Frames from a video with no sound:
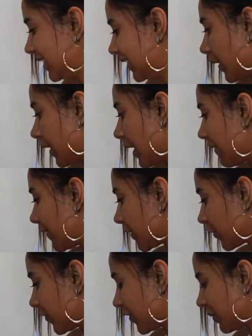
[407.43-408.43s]
Then I have an
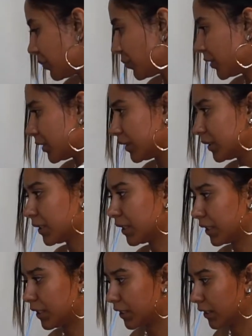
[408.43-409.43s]
extra spool
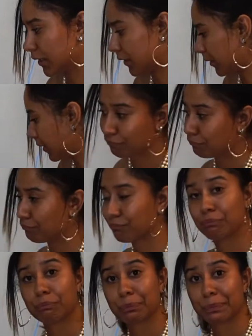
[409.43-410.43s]
here.
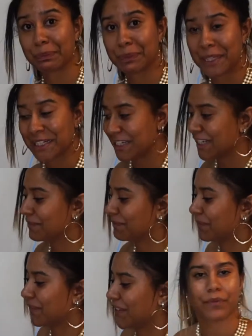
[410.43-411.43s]
That's it.
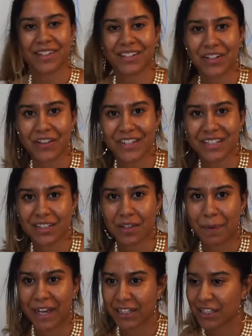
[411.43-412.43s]
That's all that's in the
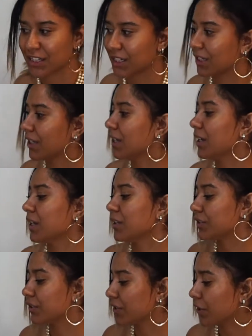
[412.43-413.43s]
packaging.
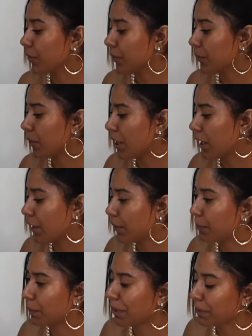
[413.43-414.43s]
So
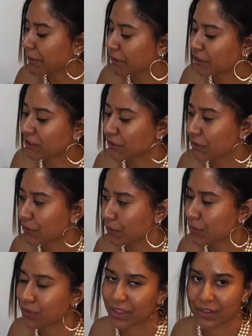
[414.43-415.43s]
we're probably going
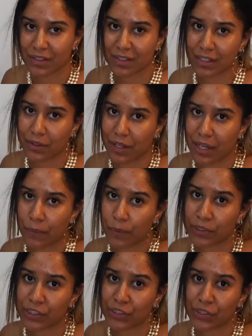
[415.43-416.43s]
to test this out. I
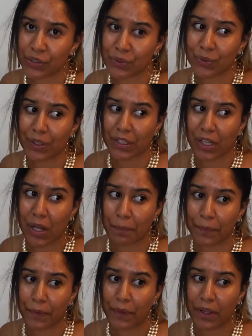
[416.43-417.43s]
want to do a
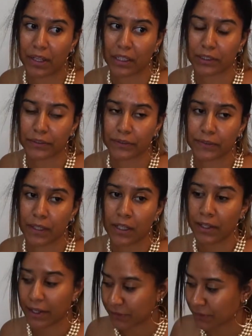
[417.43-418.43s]
couple of
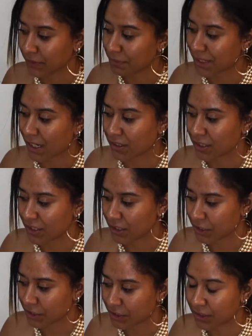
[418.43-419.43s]
some test
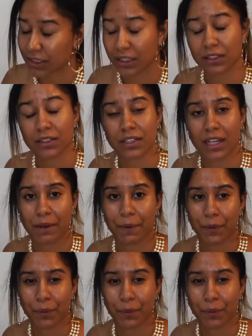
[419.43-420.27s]
stitches and see how it